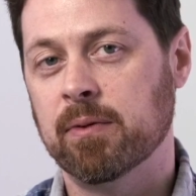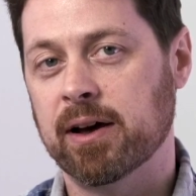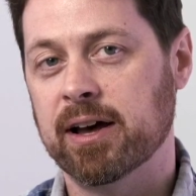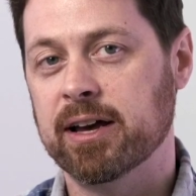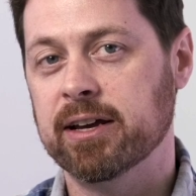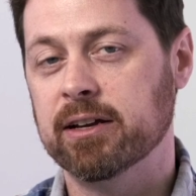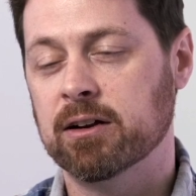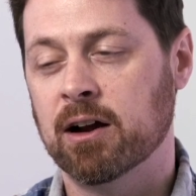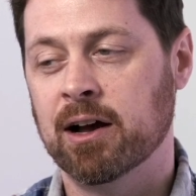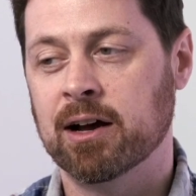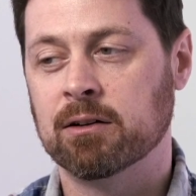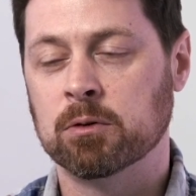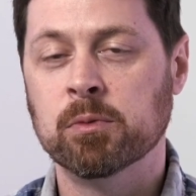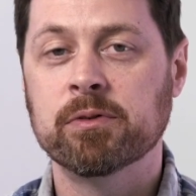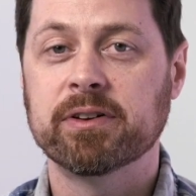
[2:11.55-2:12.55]
by
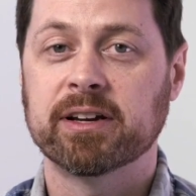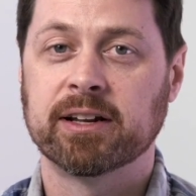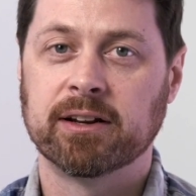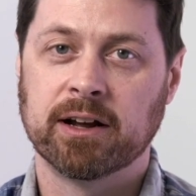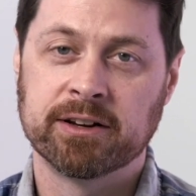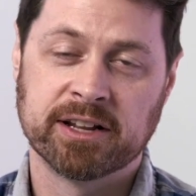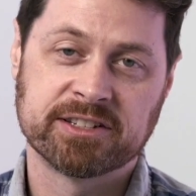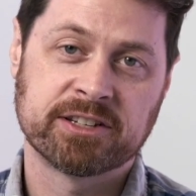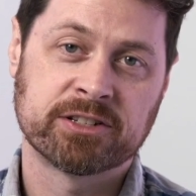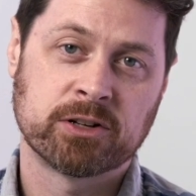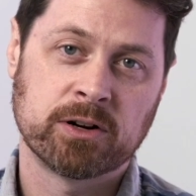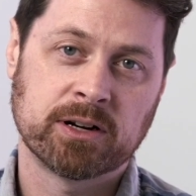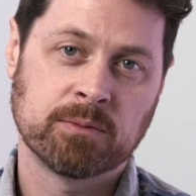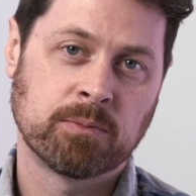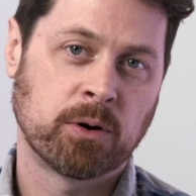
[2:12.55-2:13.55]
removing
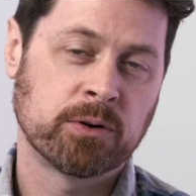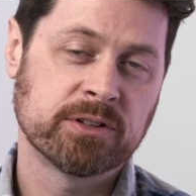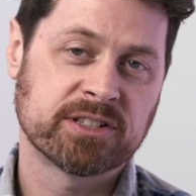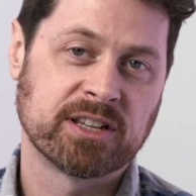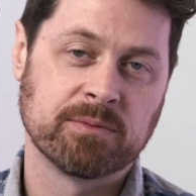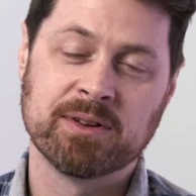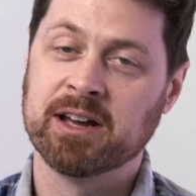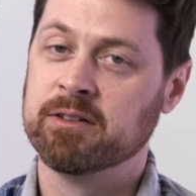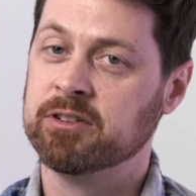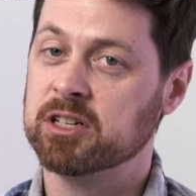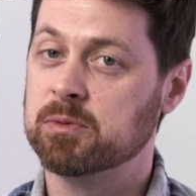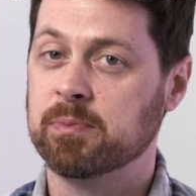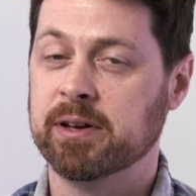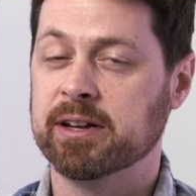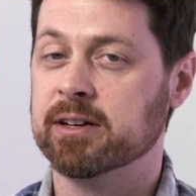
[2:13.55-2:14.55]
unnecessary components that may have
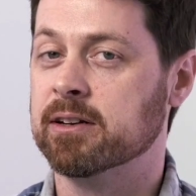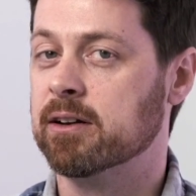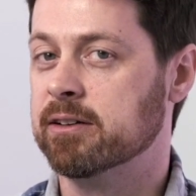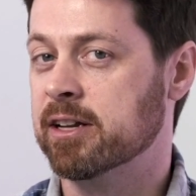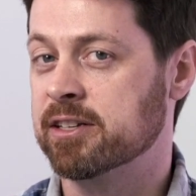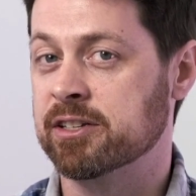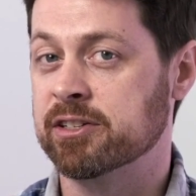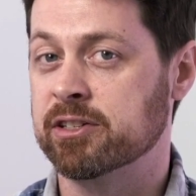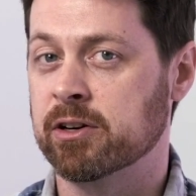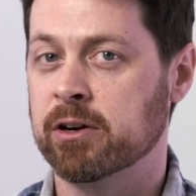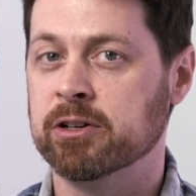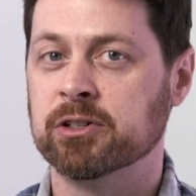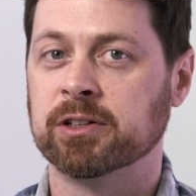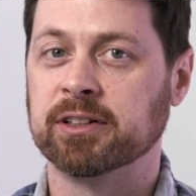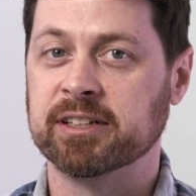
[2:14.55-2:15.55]
just been
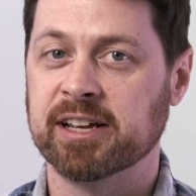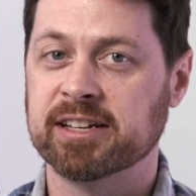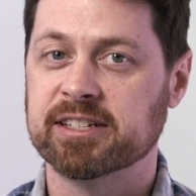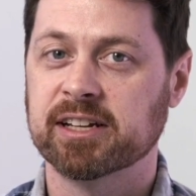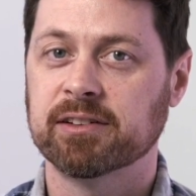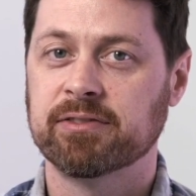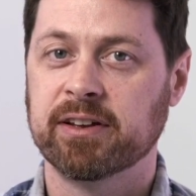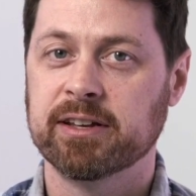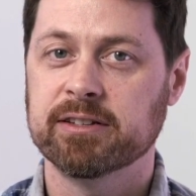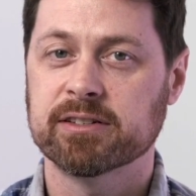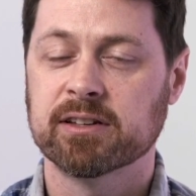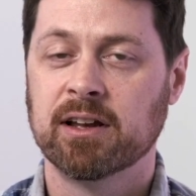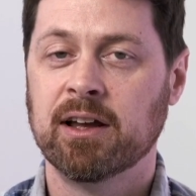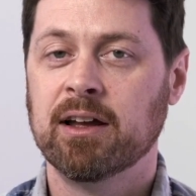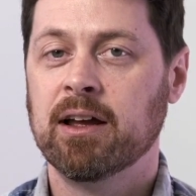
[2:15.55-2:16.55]
necessary during the testing
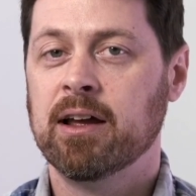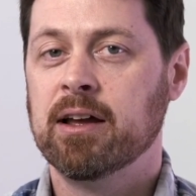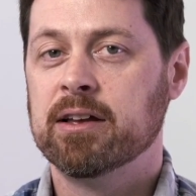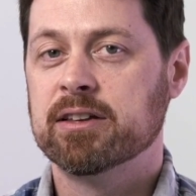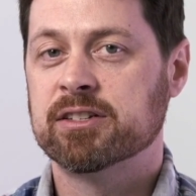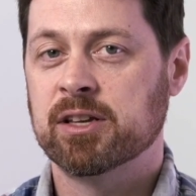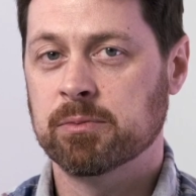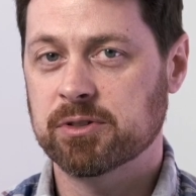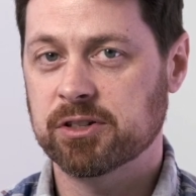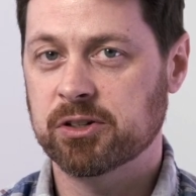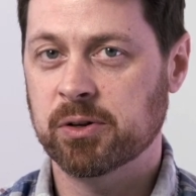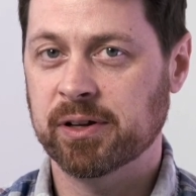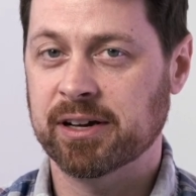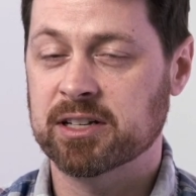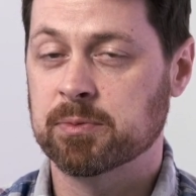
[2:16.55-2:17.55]
phase,
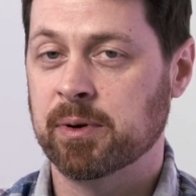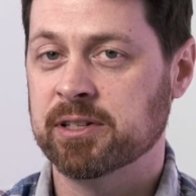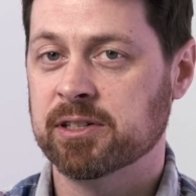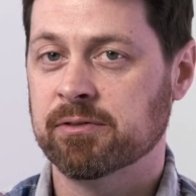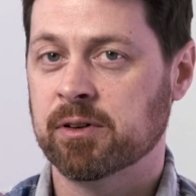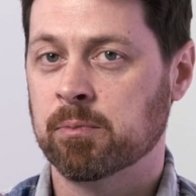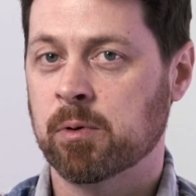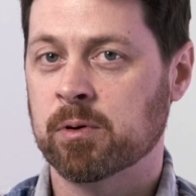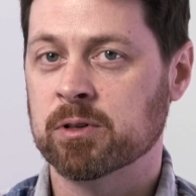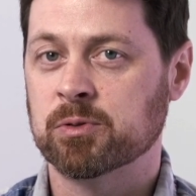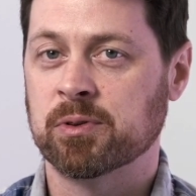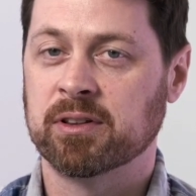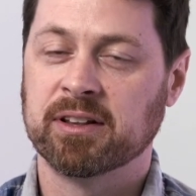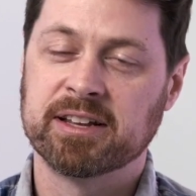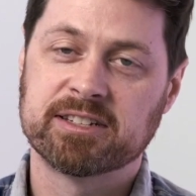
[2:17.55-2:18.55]
substituting expensive components
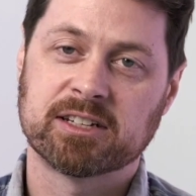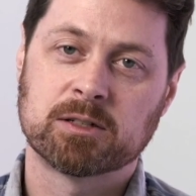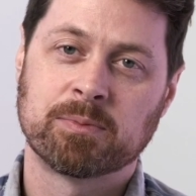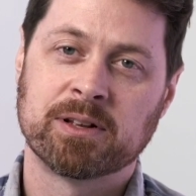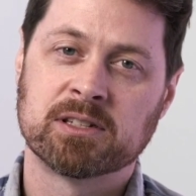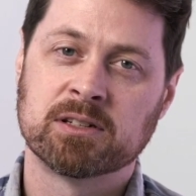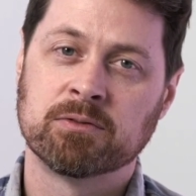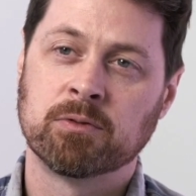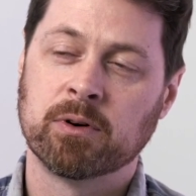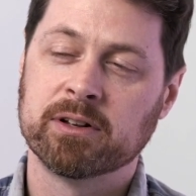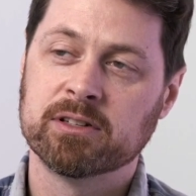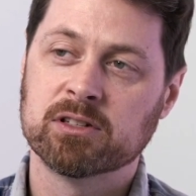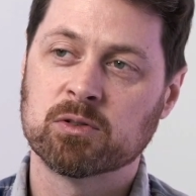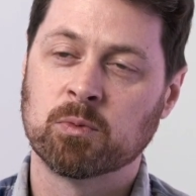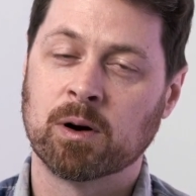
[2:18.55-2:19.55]
with less expensive
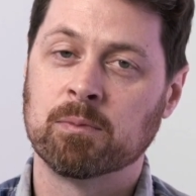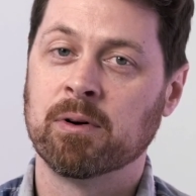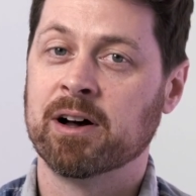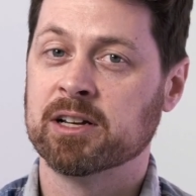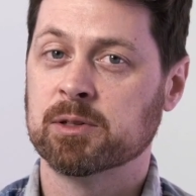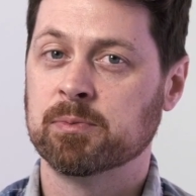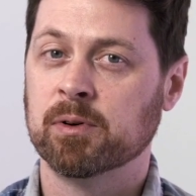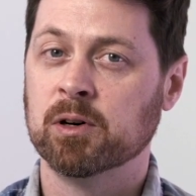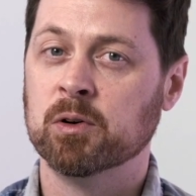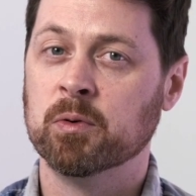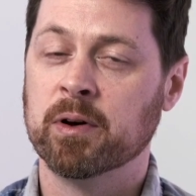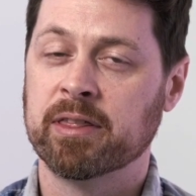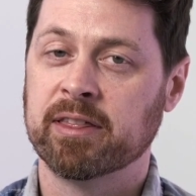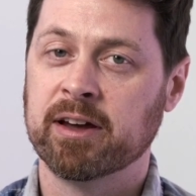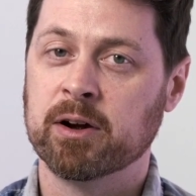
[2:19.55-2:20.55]
ones where possible
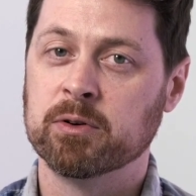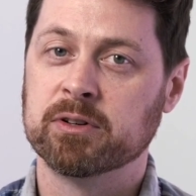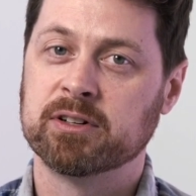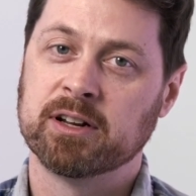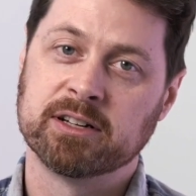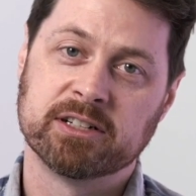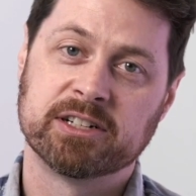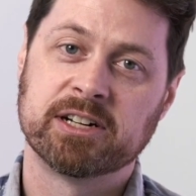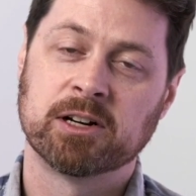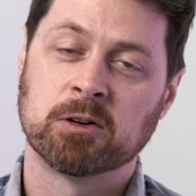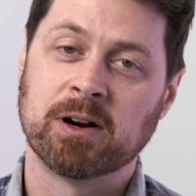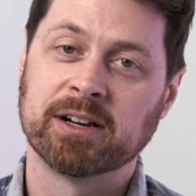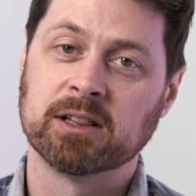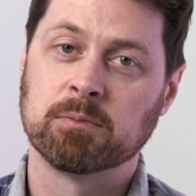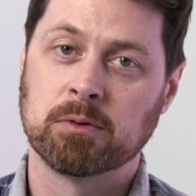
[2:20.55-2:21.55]
without
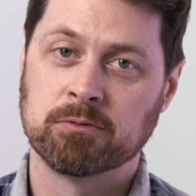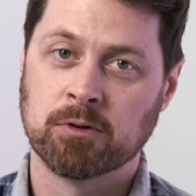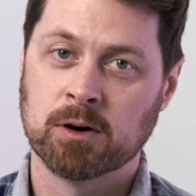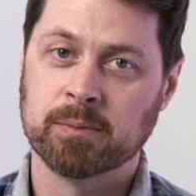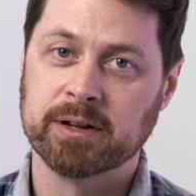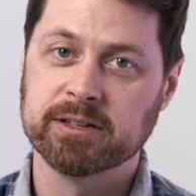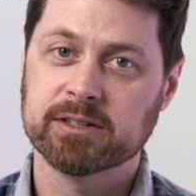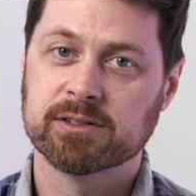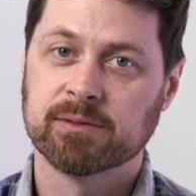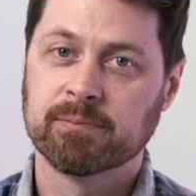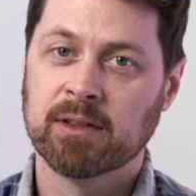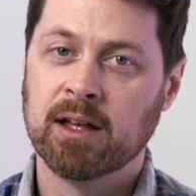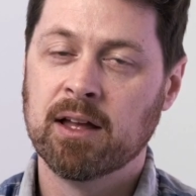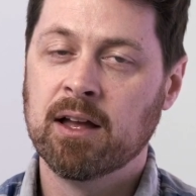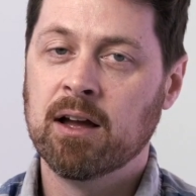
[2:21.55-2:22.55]
deteriorating the performance,
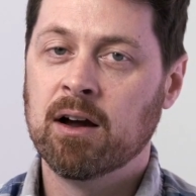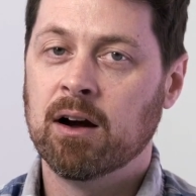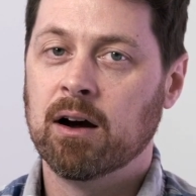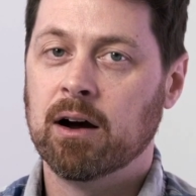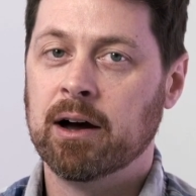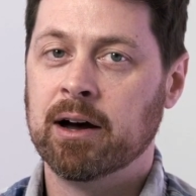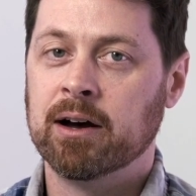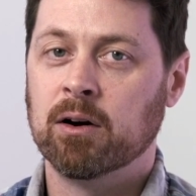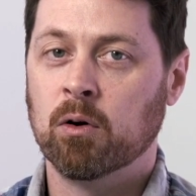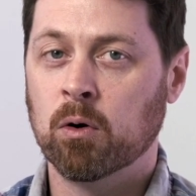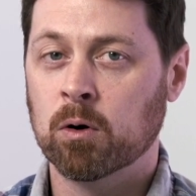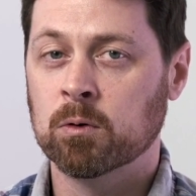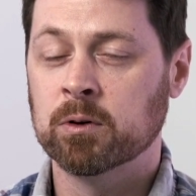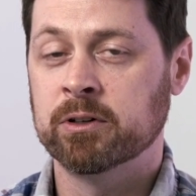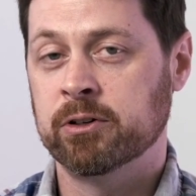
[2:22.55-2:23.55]

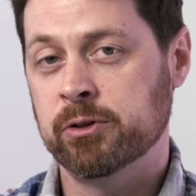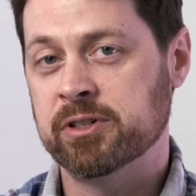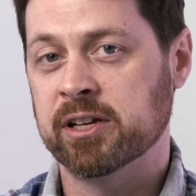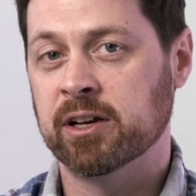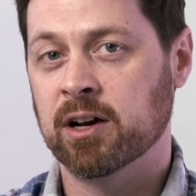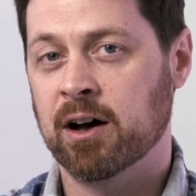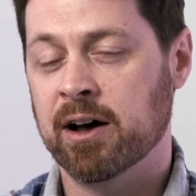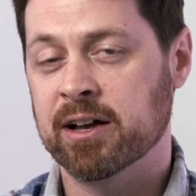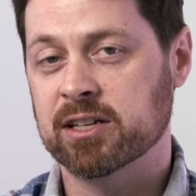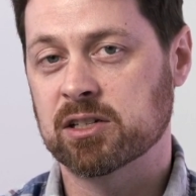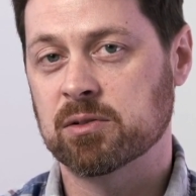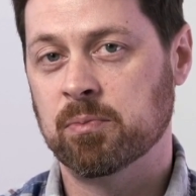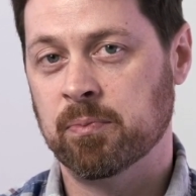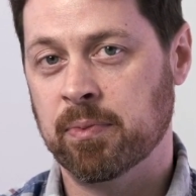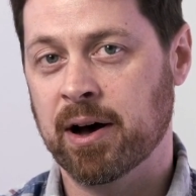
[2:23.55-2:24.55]
or reducing
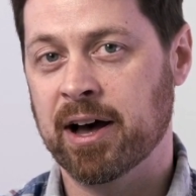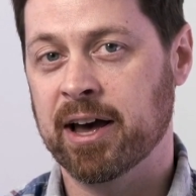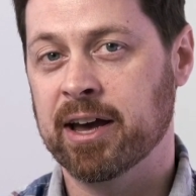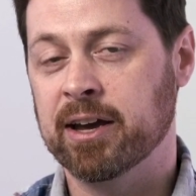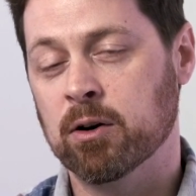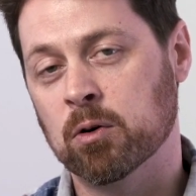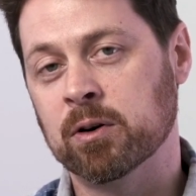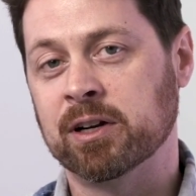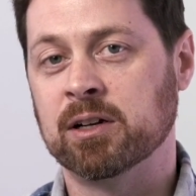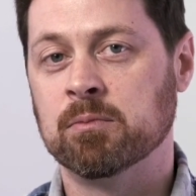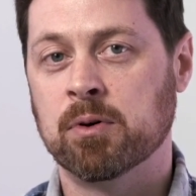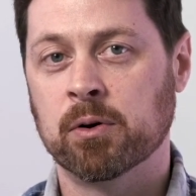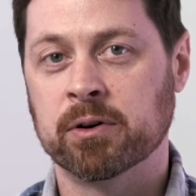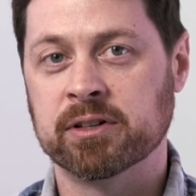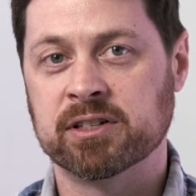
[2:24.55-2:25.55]
costs by ordering
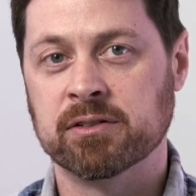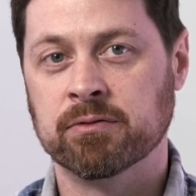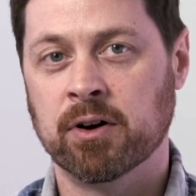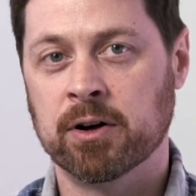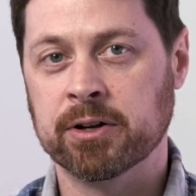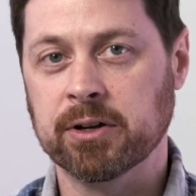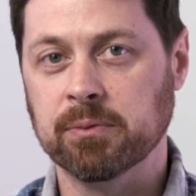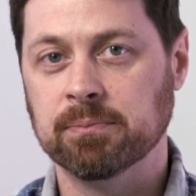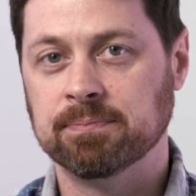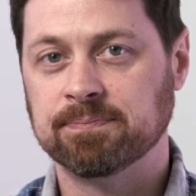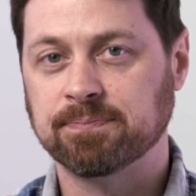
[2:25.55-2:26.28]
components in volume.